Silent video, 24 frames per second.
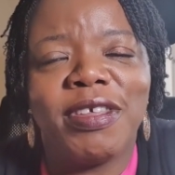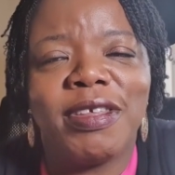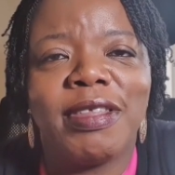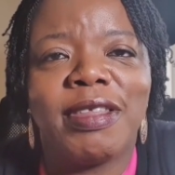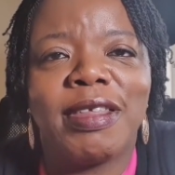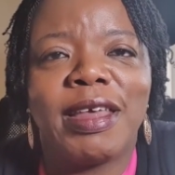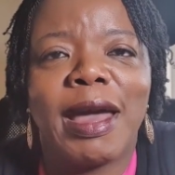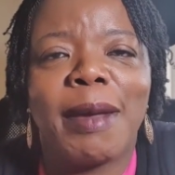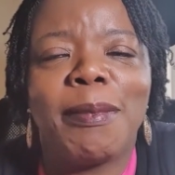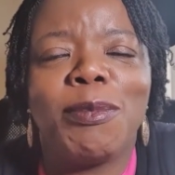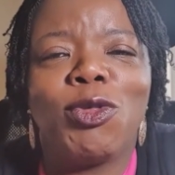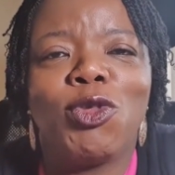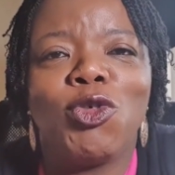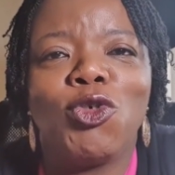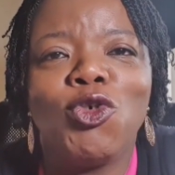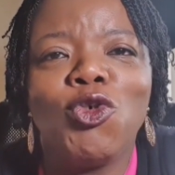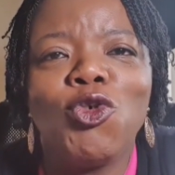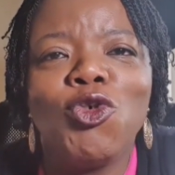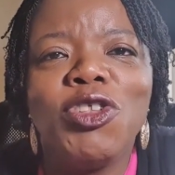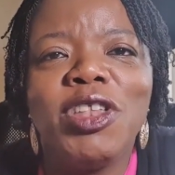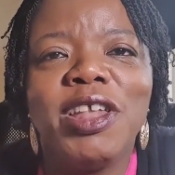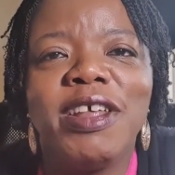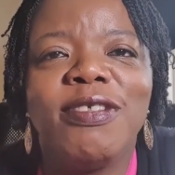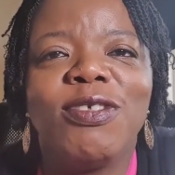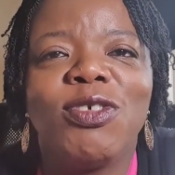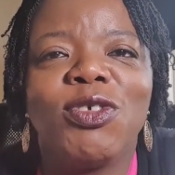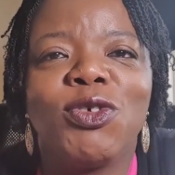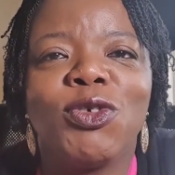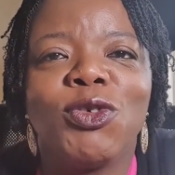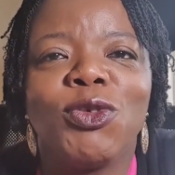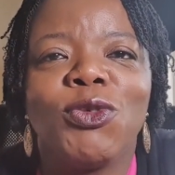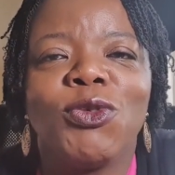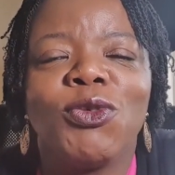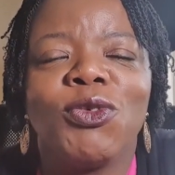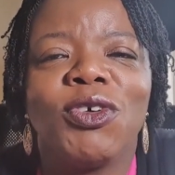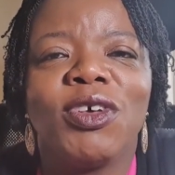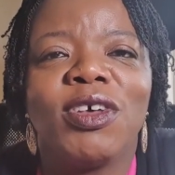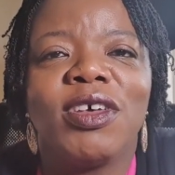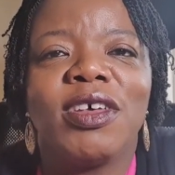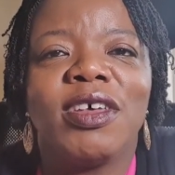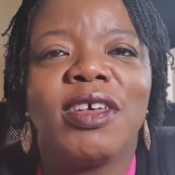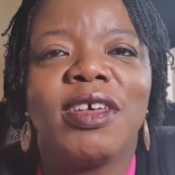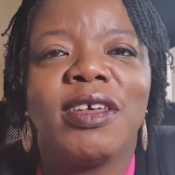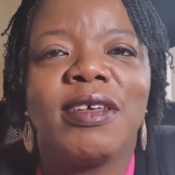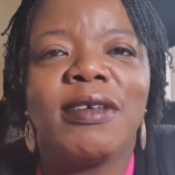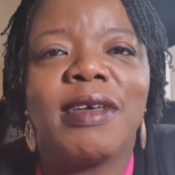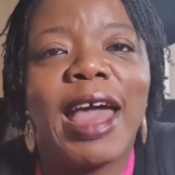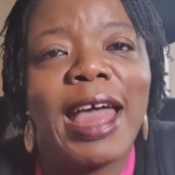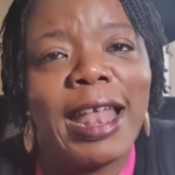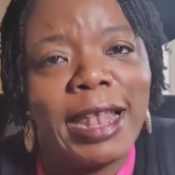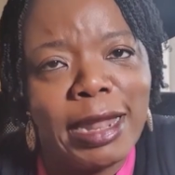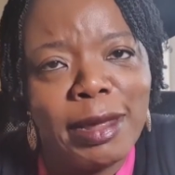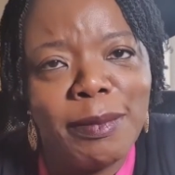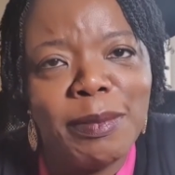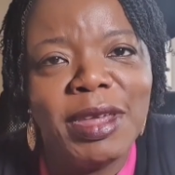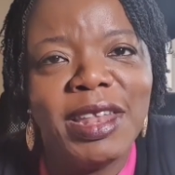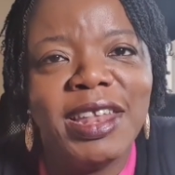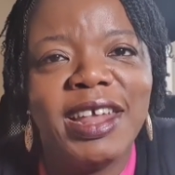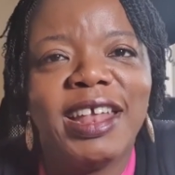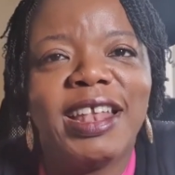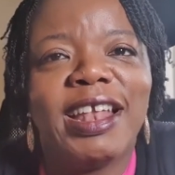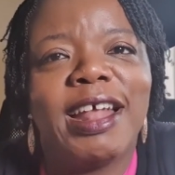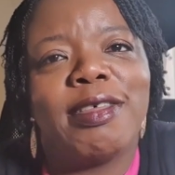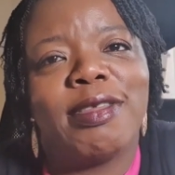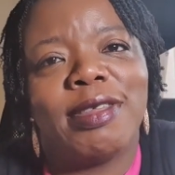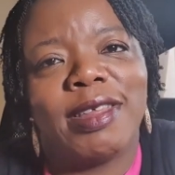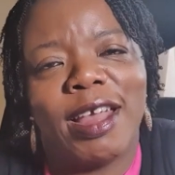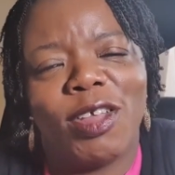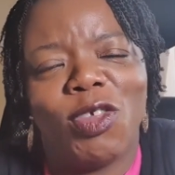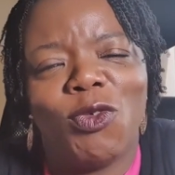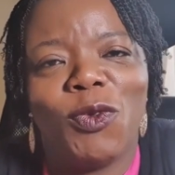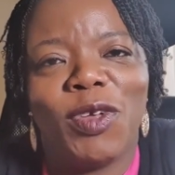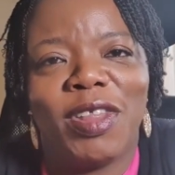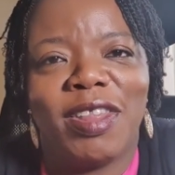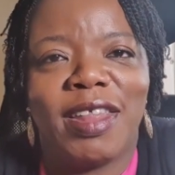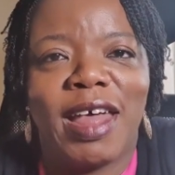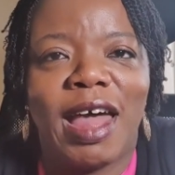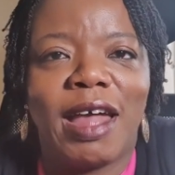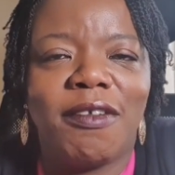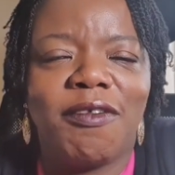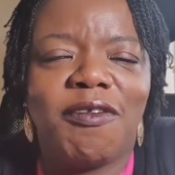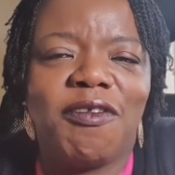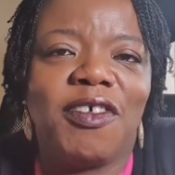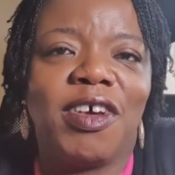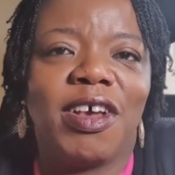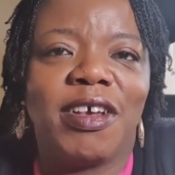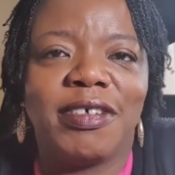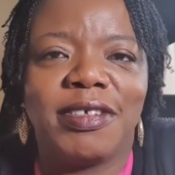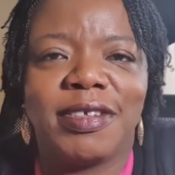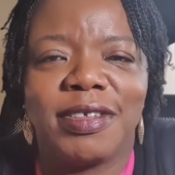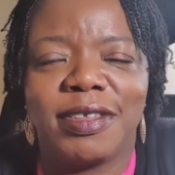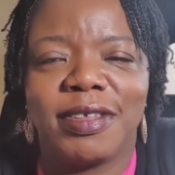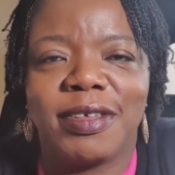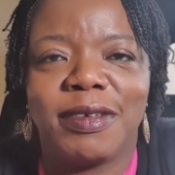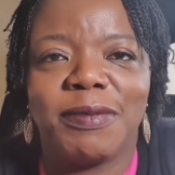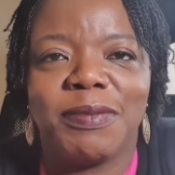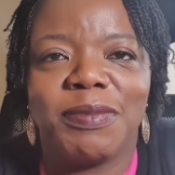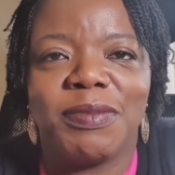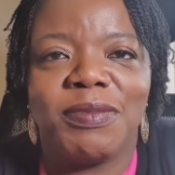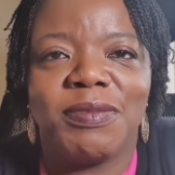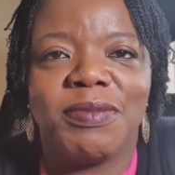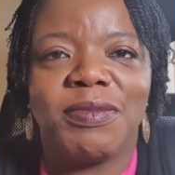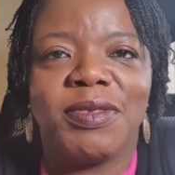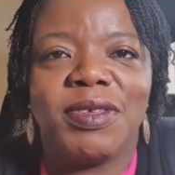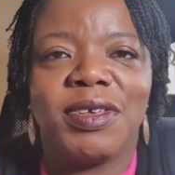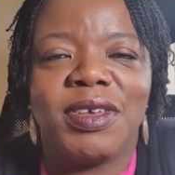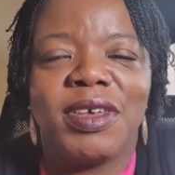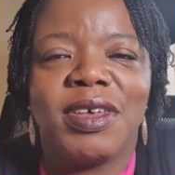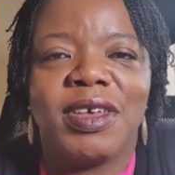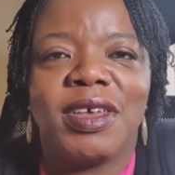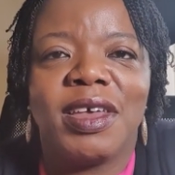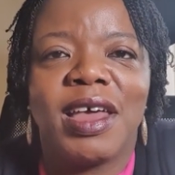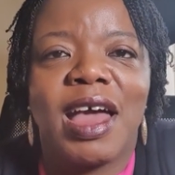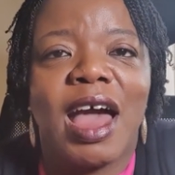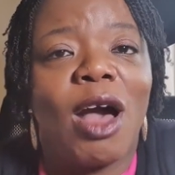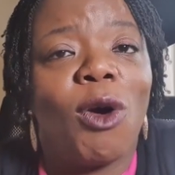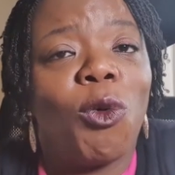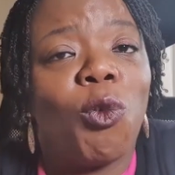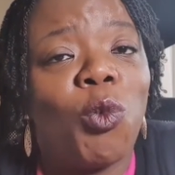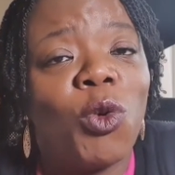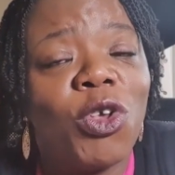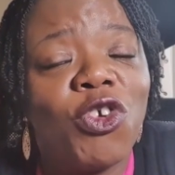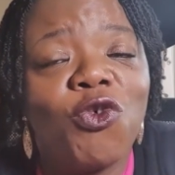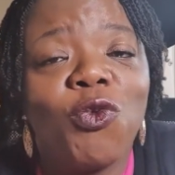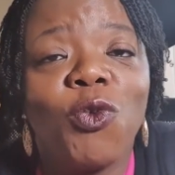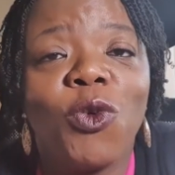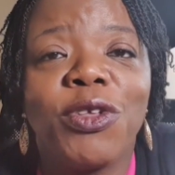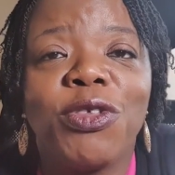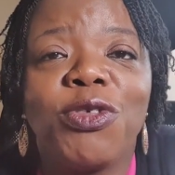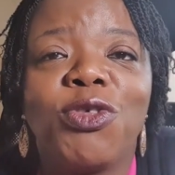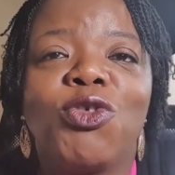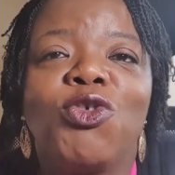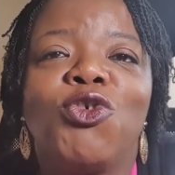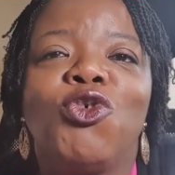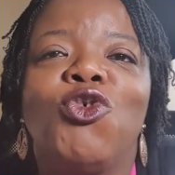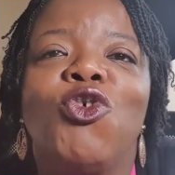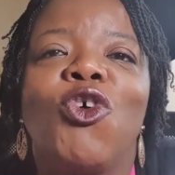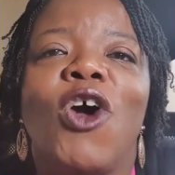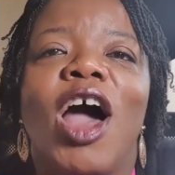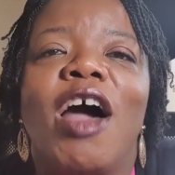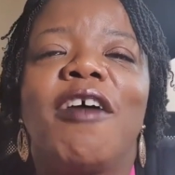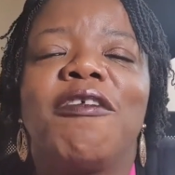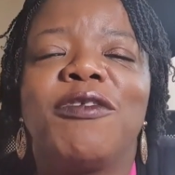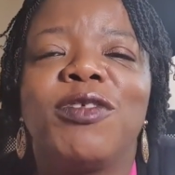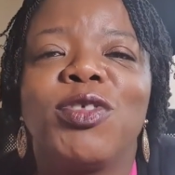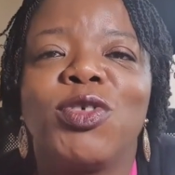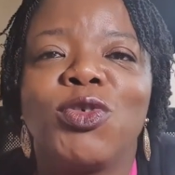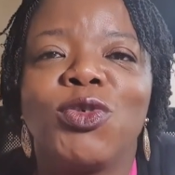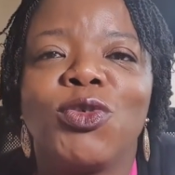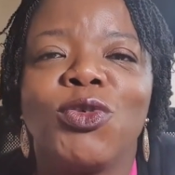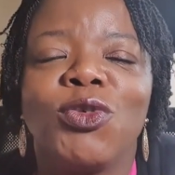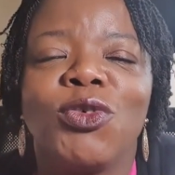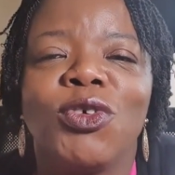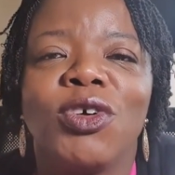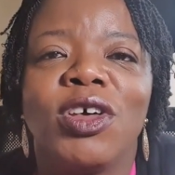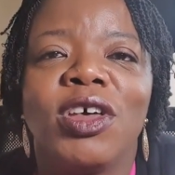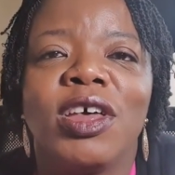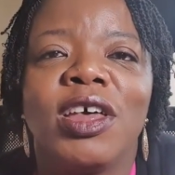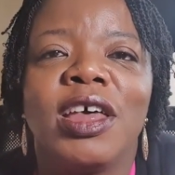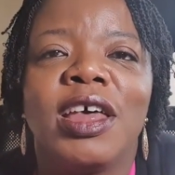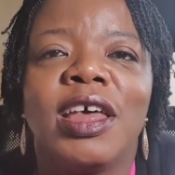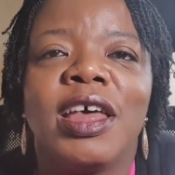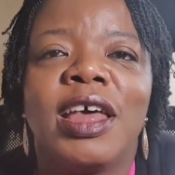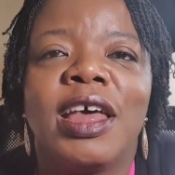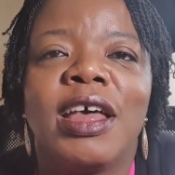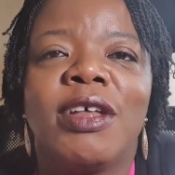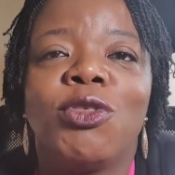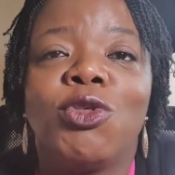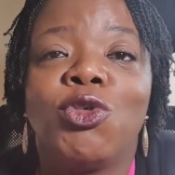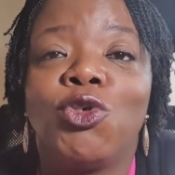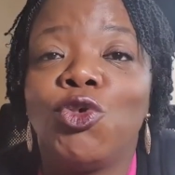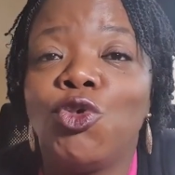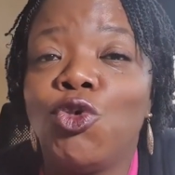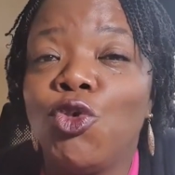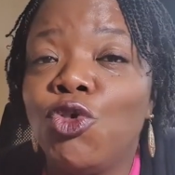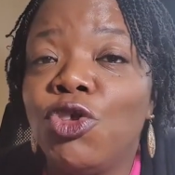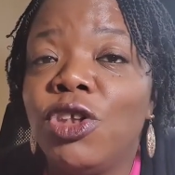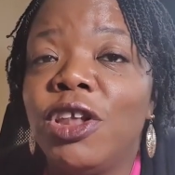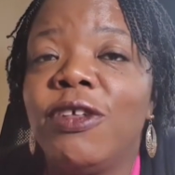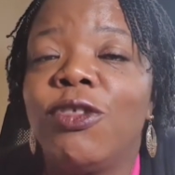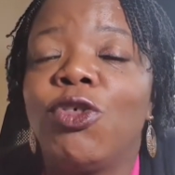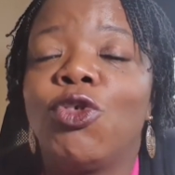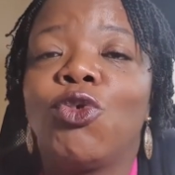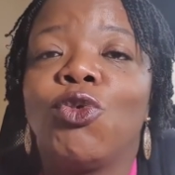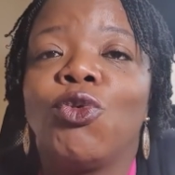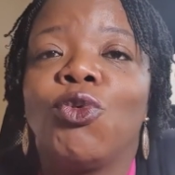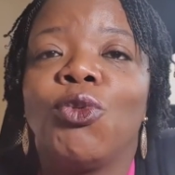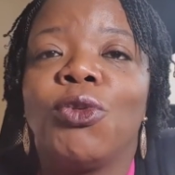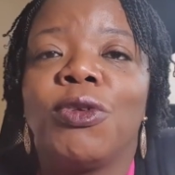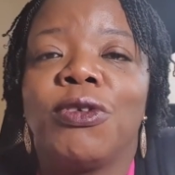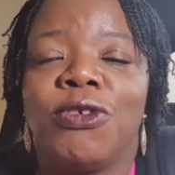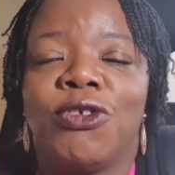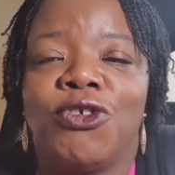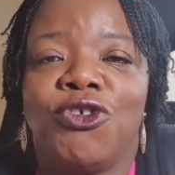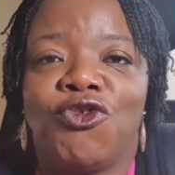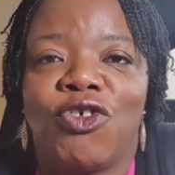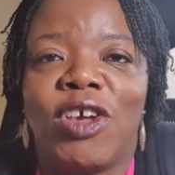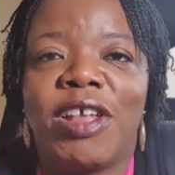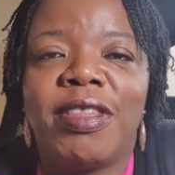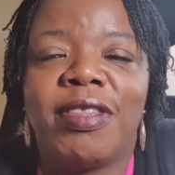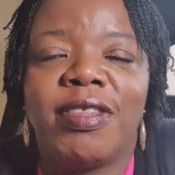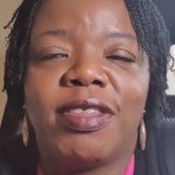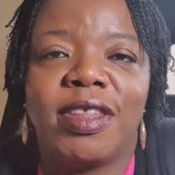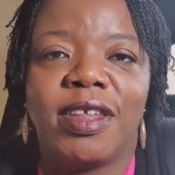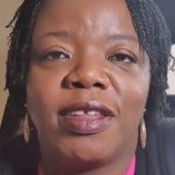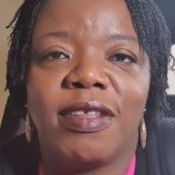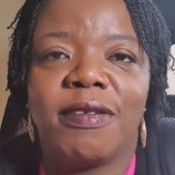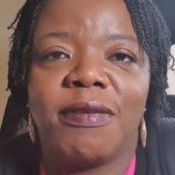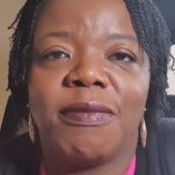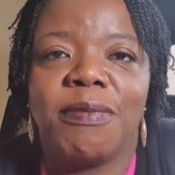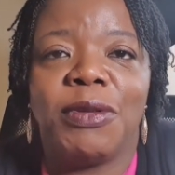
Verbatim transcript: in time do you need to eliminate? Let's start with that first and which ones do you have to do you need to strengthen?